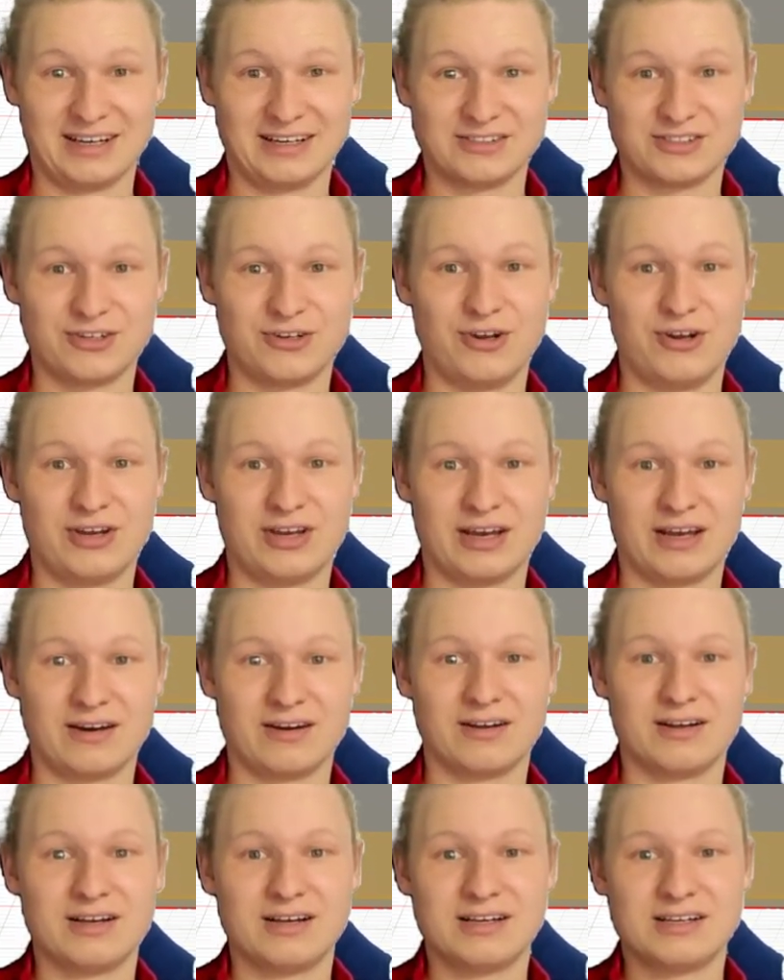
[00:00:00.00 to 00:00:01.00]
So you can
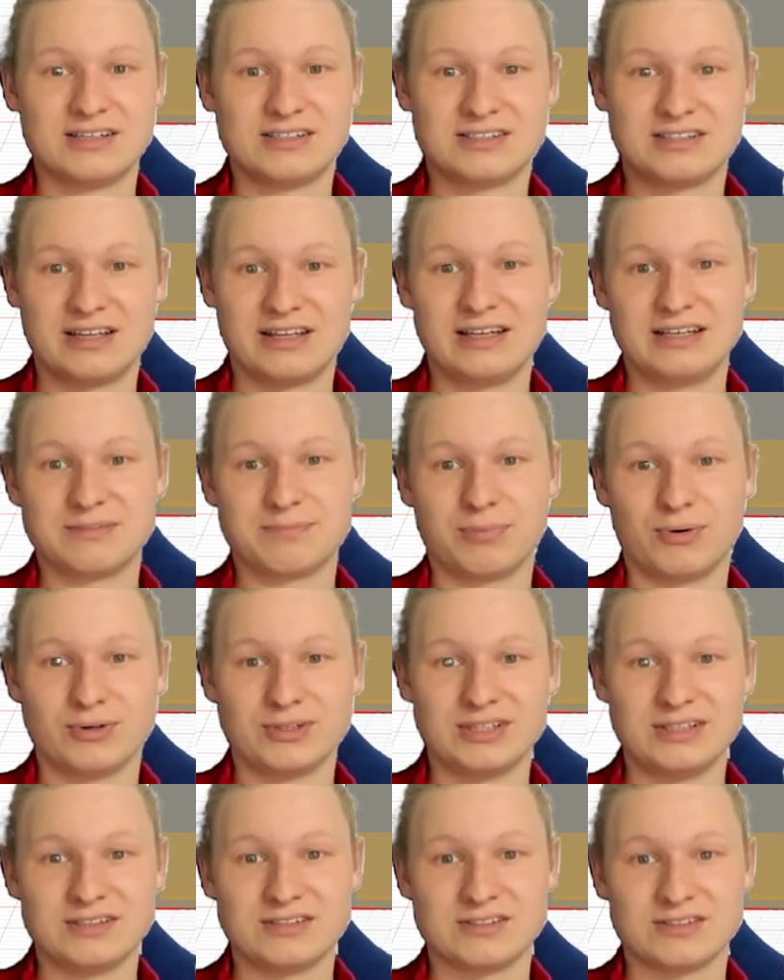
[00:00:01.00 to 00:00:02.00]
see these
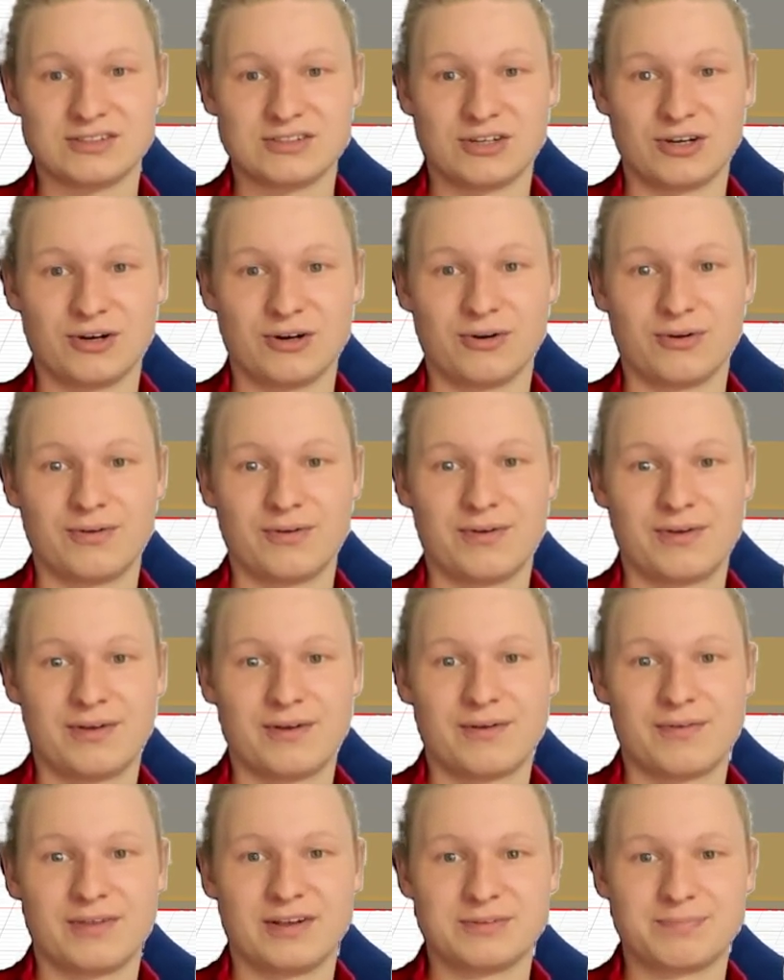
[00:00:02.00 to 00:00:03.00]
bodies. So
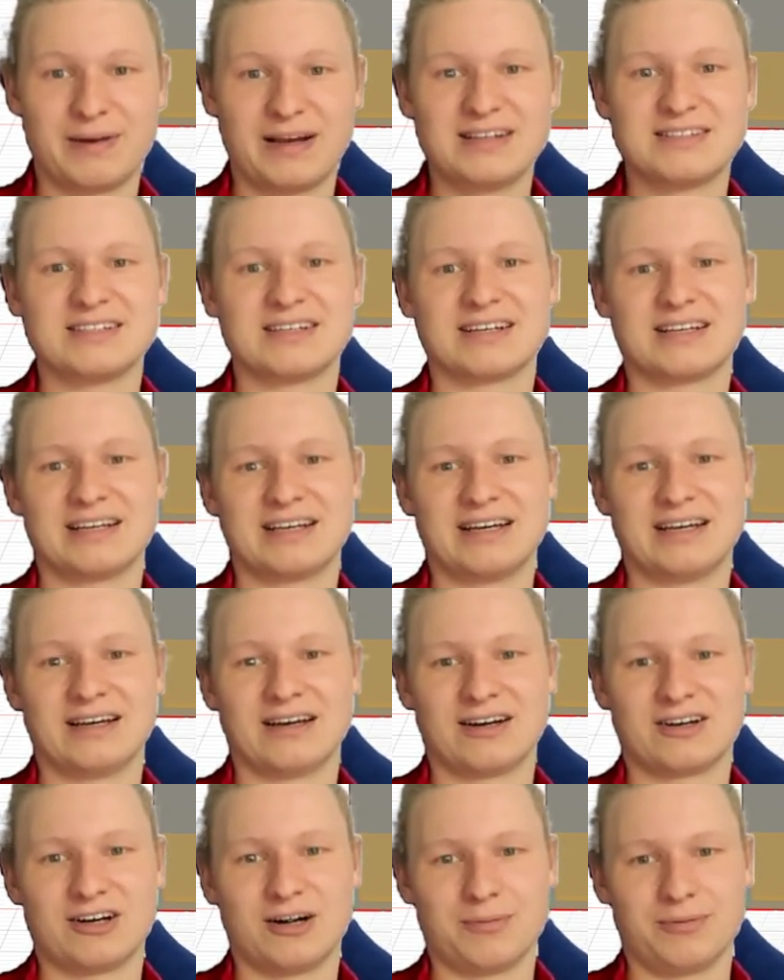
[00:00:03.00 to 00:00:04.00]
there's basically a
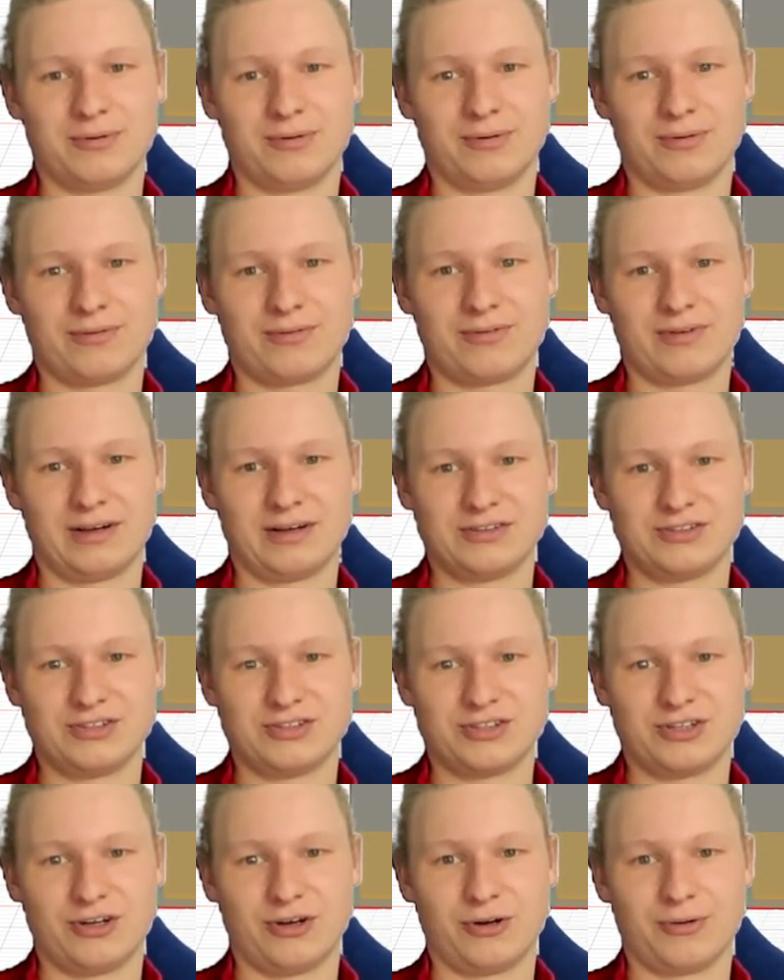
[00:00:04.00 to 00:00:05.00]
couple of things you
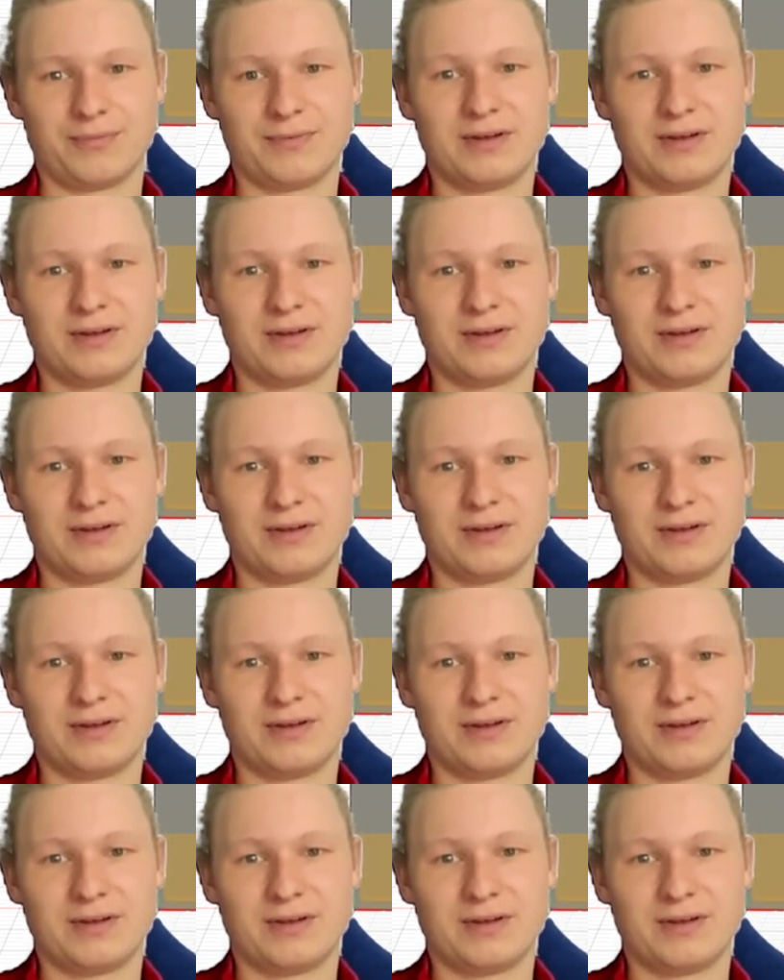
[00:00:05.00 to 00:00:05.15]
should know.